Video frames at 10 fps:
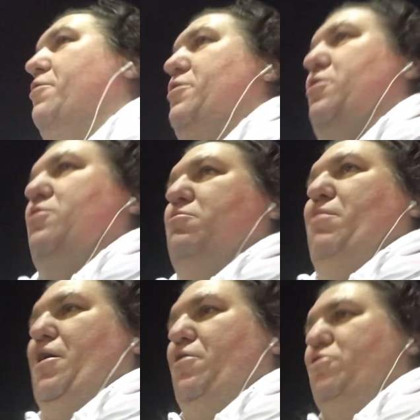assistant
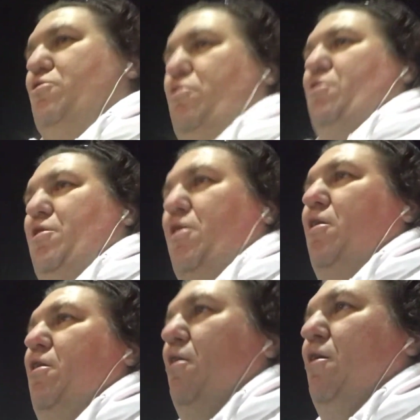manager
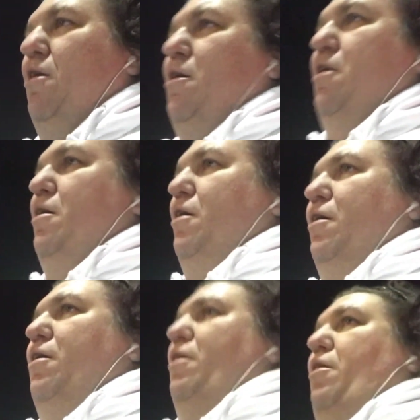
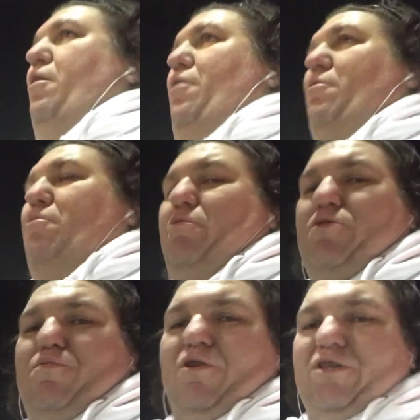uh, was
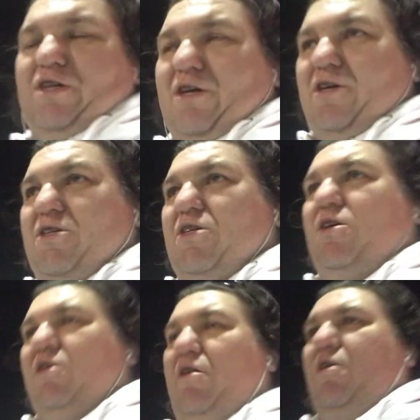praising us.
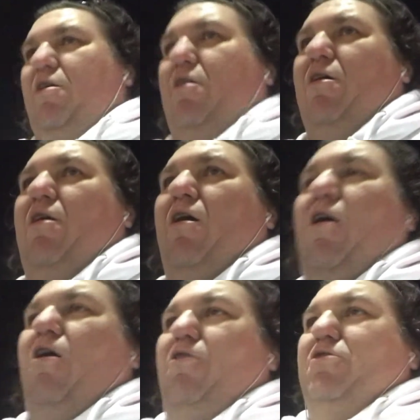
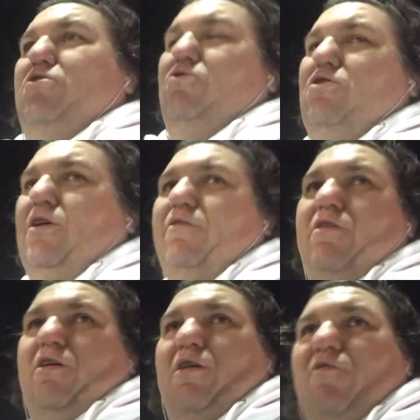Our sous chef
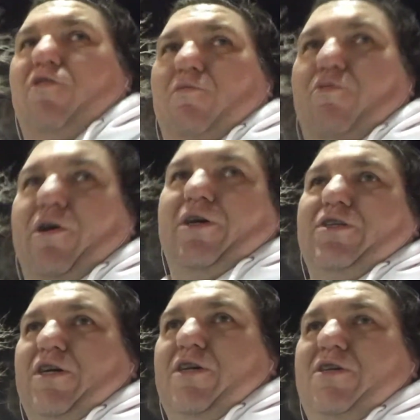didn't even
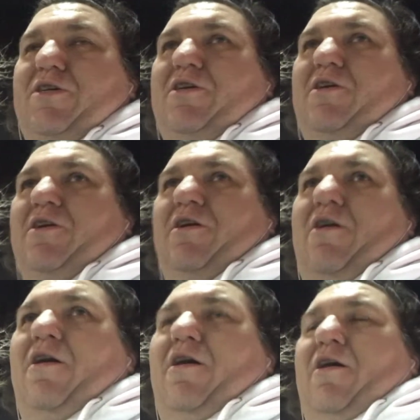praise us,
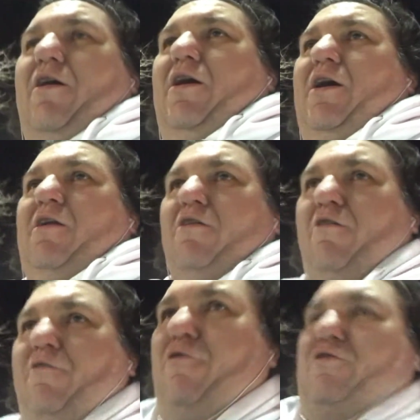and our
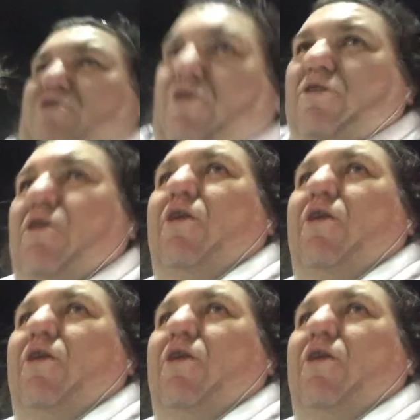first,